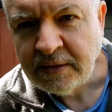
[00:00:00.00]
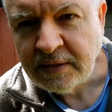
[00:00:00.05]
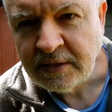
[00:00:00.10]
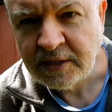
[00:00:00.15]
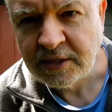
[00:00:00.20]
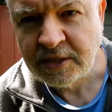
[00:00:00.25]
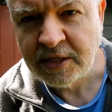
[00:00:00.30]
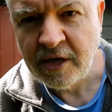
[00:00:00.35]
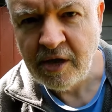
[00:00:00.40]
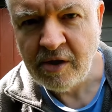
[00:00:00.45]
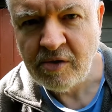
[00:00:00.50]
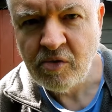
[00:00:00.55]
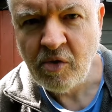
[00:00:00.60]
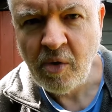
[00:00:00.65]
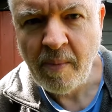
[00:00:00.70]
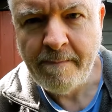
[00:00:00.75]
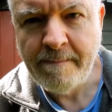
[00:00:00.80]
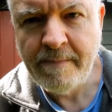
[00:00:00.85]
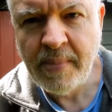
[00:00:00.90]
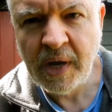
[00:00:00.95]
So
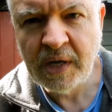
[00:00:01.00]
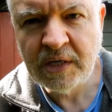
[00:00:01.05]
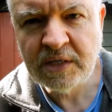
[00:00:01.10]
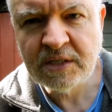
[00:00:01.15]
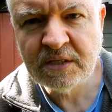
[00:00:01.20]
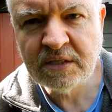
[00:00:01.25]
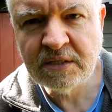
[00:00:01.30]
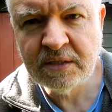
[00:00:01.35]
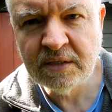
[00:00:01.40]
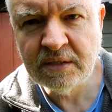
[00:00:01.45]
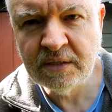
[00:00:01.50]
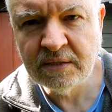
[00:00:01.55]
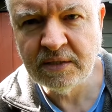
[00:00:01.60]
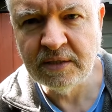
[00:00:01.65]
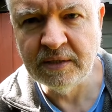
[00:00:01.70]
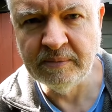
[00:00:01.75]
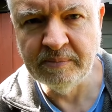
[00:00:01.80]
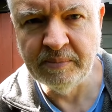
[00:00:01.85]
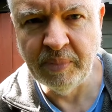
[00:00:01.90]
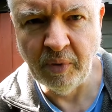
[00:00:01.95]
my
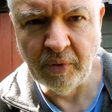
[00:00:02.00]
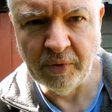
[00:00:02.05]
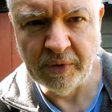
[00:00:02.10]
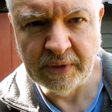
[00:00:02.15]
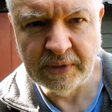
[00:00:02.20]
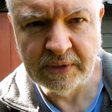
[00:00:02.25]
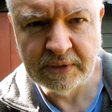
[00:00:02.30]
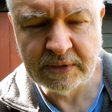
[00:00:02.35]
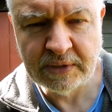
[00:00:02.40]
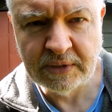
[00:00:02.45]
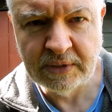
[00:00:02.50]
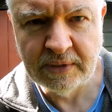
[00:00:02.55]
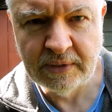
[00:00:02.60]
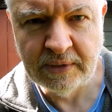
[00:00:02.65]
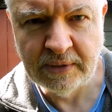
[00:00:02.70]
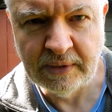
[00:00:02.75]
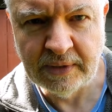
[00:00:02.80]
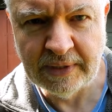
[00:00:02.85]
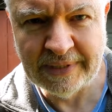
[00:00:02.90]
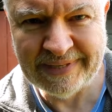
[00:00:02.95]
starting point
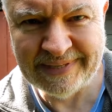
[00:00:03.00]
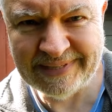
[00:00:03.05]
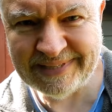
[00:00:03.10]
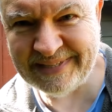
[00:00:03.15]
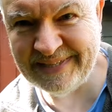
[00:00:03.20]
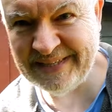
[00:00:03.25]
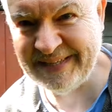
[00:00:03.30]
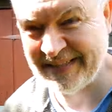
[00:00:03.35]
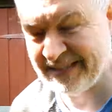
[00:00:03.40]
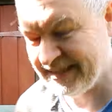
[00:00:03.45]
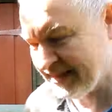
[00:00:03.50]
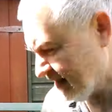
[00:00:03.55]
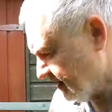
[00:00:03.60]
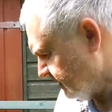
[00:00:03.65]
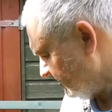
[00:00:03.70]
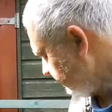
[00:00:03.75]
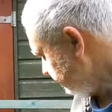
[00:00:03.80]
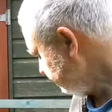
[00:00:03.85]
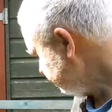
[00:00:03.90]
is this.